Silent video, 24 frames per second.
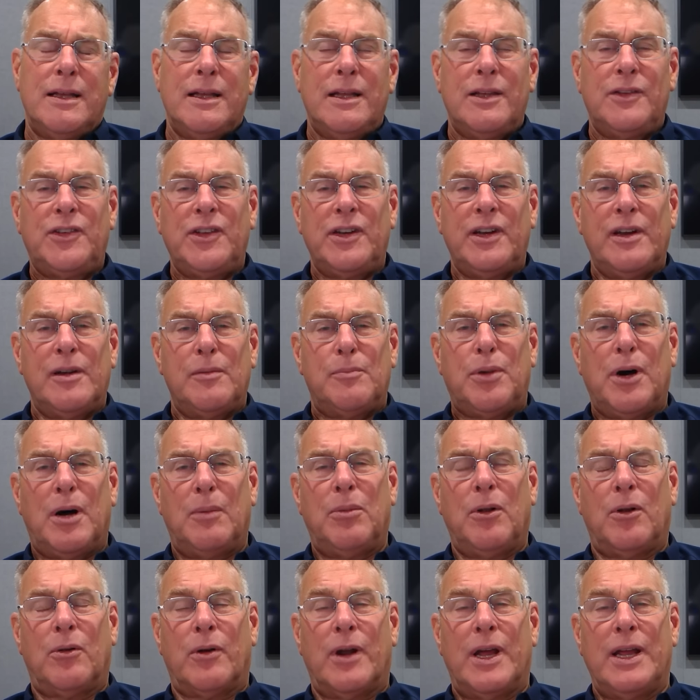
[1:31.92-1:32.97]
Is it in a
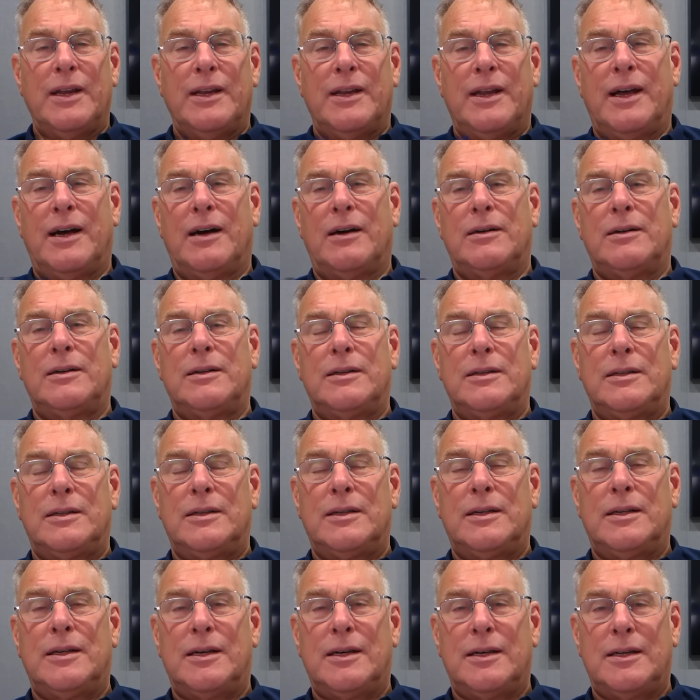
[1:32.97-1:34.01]
bubble right now?
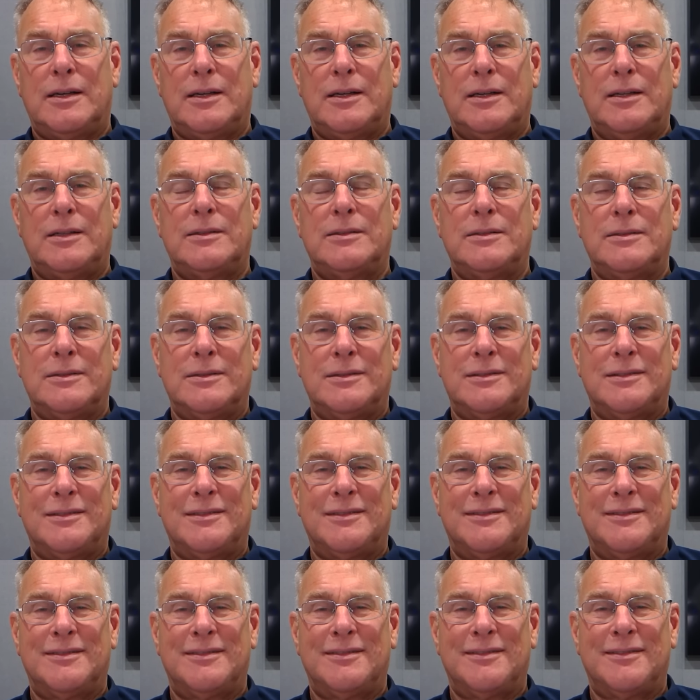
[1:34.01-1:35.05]
Uh,
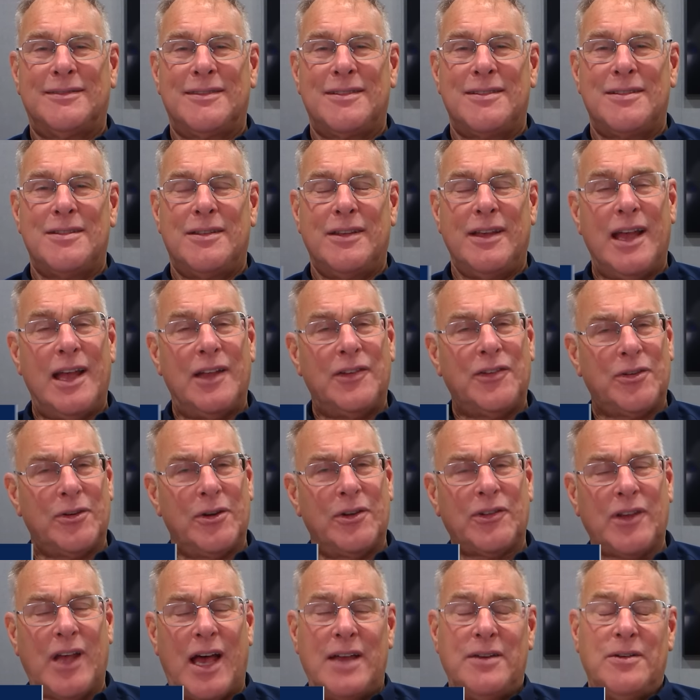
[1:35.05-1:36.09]
the
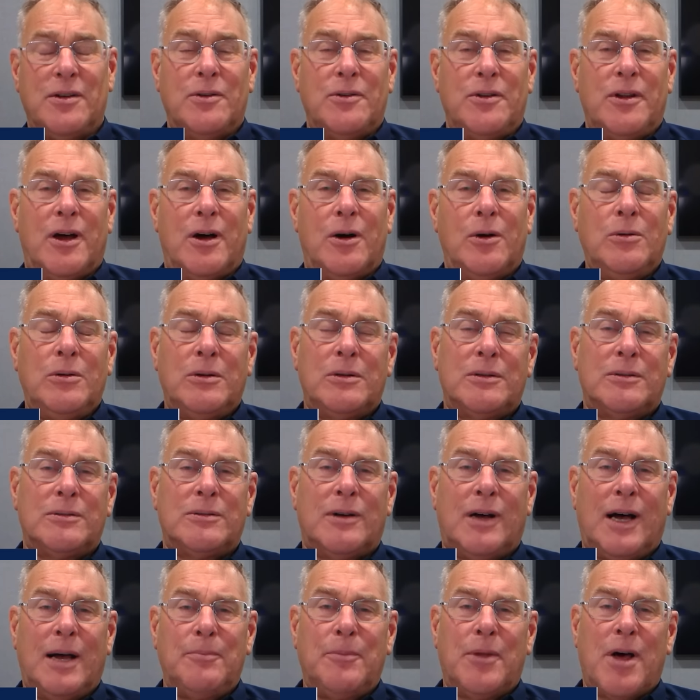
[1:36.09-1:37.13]
answer is I don't know.
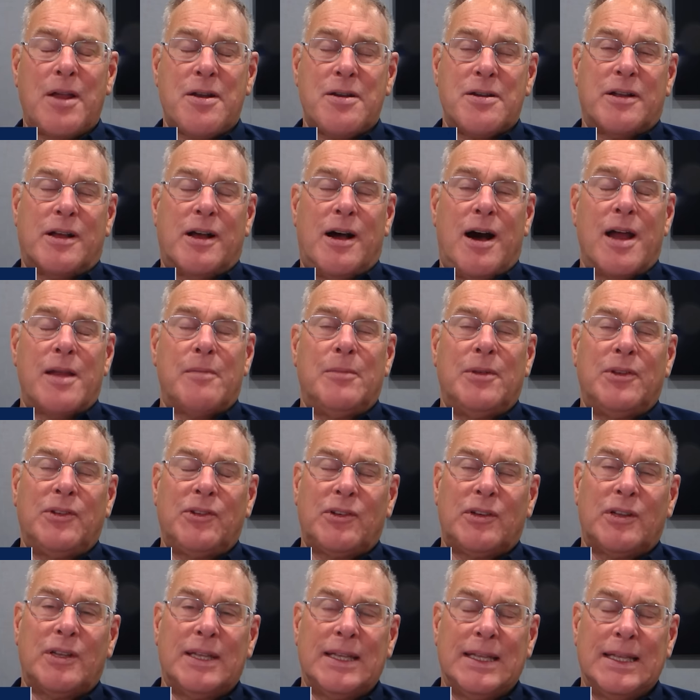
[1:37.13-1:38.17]
I'm not an
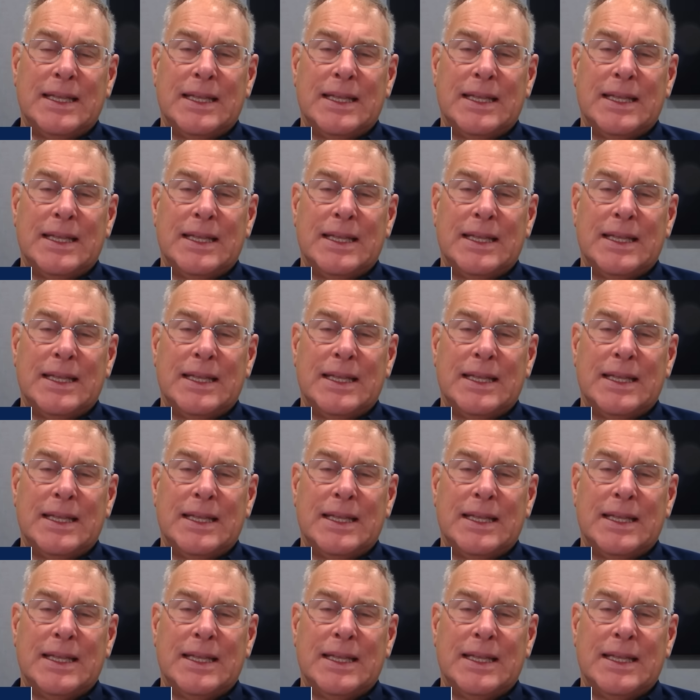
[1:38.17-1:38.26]
economist.